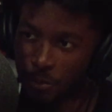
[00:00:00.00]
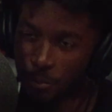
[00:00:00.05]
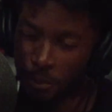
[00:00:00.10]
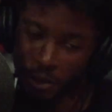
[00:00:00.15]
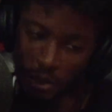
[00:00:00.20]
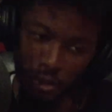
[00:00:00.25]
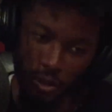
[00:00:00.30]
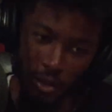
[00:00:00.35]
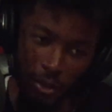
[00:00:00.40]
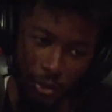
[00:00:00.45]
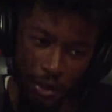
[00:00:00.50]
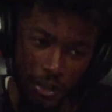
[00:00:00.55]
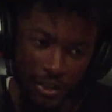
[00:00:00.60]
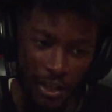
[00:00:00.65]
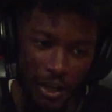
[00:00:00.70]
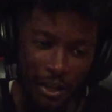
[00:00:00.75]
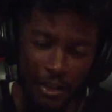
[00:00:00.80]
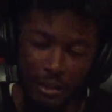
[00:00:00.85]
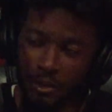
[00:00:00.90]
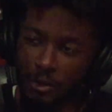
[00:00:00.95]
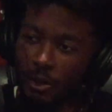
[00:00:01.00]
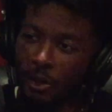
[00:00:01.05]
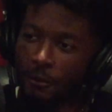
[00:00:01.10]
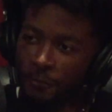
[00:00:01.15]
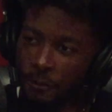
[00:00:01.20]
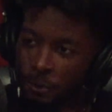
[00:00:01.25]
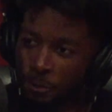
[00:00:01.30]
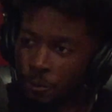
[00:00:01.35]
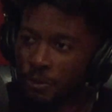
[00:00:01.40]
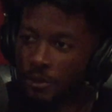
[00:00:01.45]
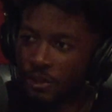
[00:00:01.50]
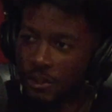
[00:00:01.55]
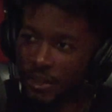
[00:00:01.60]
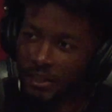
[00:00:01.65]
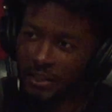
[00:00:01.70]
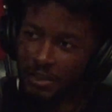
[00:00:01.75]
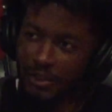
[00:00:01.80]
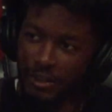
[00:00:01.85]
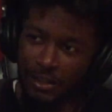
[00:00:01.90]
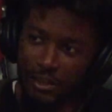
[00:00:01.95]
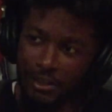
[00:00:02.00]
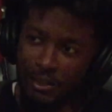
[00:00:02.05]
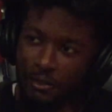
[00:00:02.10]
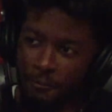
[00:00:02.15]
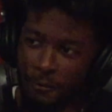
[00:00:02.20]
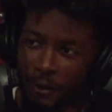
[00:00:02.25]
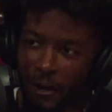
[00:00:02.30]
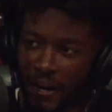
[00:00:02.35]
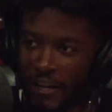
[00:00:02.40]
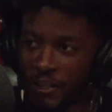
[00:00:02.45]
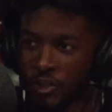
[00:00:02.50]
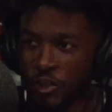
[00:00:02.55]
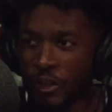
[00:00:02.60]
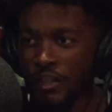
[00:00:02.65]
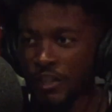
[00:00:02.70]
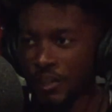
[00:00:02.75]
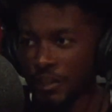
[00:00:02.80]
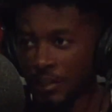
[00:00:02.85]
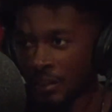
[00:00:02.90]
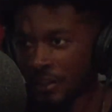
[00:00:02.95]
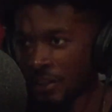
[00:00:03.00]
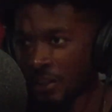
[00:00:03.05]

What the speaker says: But you know, that's kind of, you know, fluids, that's just for hydration.